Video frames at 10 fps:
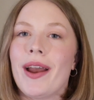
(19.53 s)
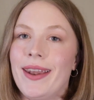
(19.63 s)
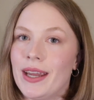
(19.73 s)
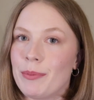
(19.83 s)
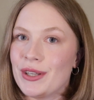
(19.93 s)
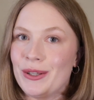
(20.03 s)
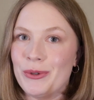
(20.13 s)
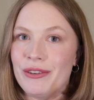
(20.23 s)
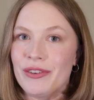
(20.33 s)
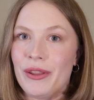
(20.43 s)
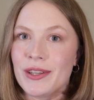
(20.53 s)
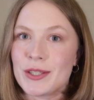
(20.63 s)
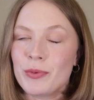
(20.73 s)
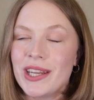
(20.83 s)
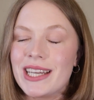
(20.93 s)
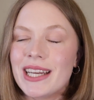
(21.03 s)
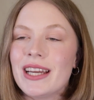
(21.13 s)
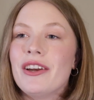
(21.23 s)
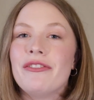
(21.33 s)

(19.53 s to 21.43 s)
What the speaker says: We're heading up to Louisville this week.